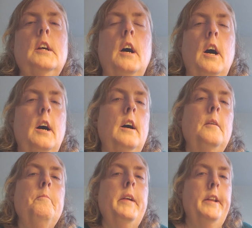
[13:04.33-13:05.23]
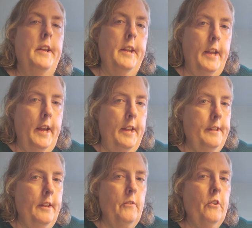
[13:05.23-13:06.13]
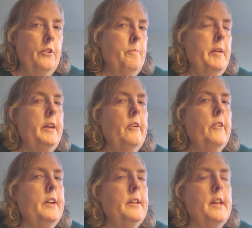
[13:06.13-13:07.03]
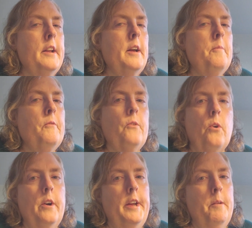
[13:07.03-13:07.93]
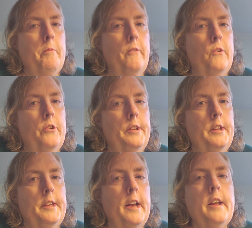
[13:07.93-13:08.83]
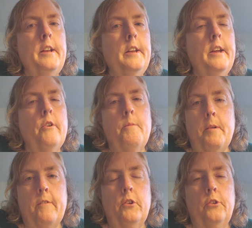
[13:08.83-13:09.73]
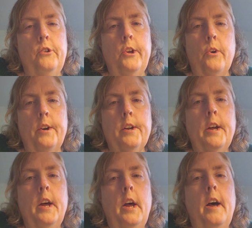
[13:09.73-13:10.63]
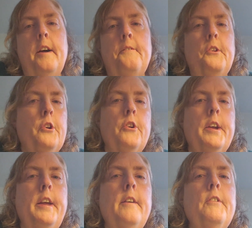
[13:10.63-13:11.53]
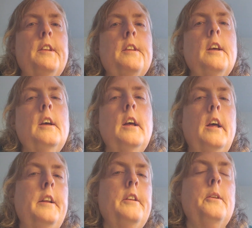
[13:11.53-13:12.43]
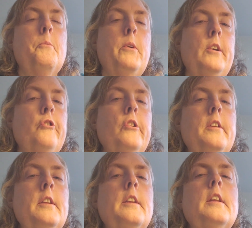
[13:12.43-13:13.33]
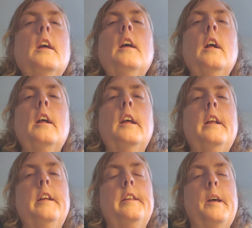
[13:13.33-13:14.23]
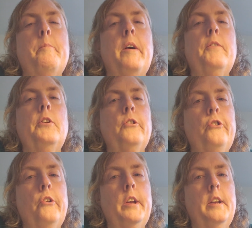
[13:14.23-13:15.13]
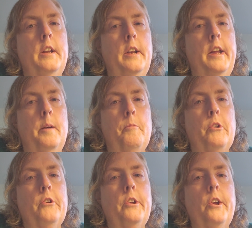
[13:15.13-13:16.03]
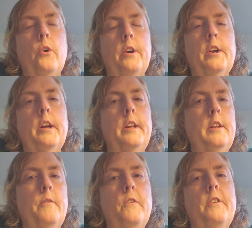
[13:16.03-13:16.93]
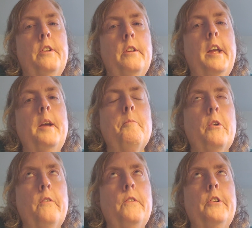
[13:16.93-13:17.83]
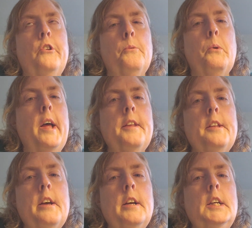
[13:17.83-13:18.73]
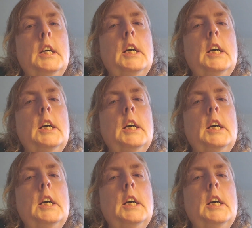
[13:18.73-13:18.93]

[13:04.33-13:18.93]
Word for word: um, and he has his first meet and greet set up for April 1st and 2nd here in Buffalo, New York at Flickr Gifts and Inspirations. It is on Buffalo Street in Hamburg, New York, in the Vill Hamburg Village Plaza.